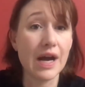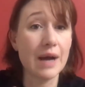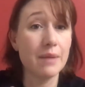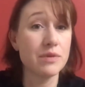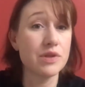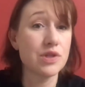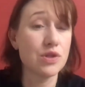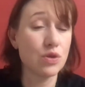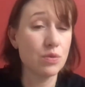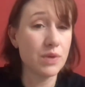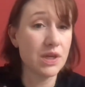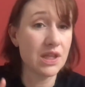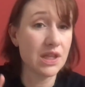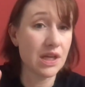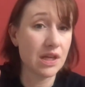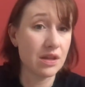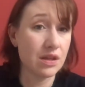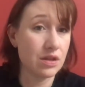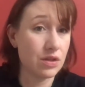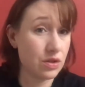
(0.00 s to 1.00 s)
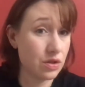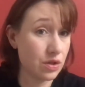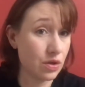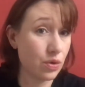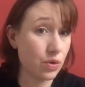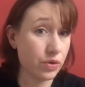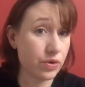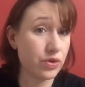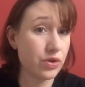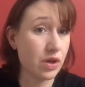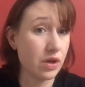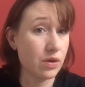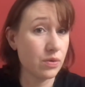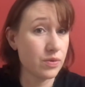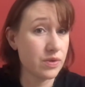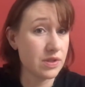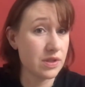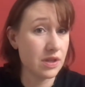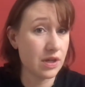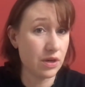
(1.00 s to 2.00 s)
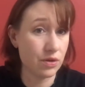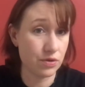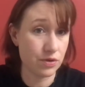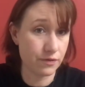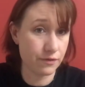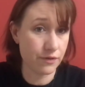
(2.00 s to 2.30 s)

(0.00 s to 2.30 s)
I'm assuming that the older dog was in the house